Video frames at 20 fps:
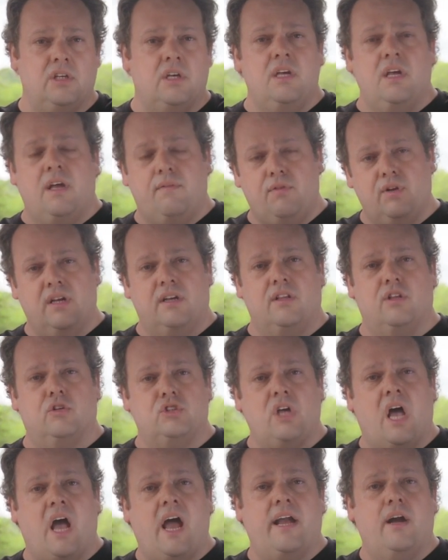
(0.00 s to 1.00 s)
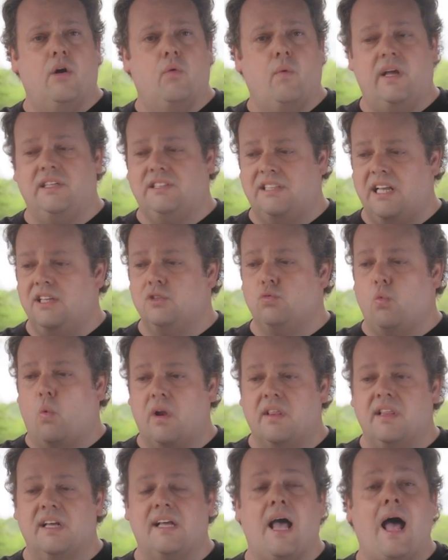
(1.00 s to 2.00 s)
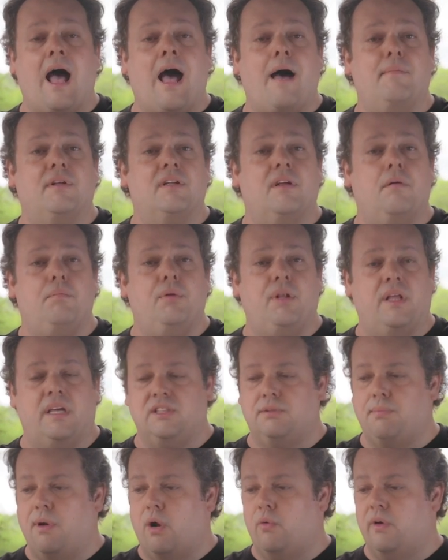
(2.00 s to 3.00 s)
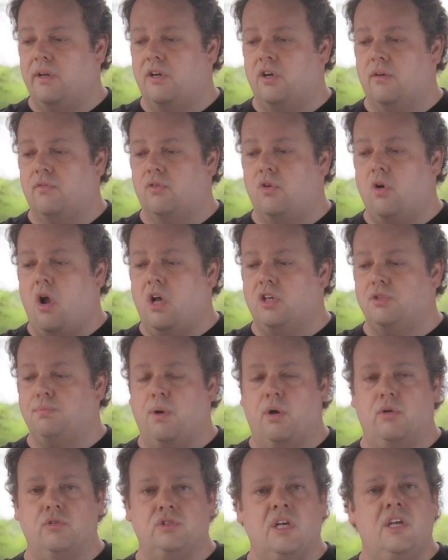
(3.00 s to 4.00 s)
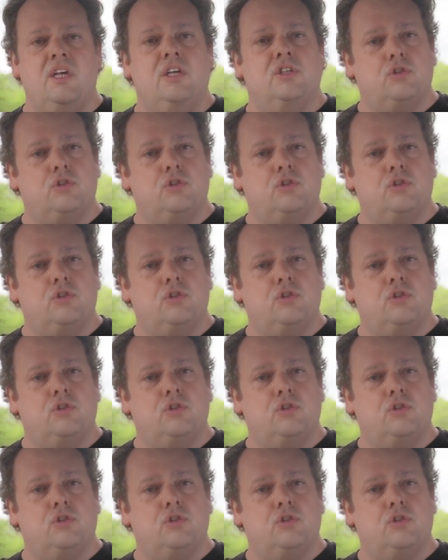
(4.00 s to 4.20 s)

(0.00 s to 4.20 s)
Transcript: if you get into those higher weights, that is one of the common complaints about recurve crossbows.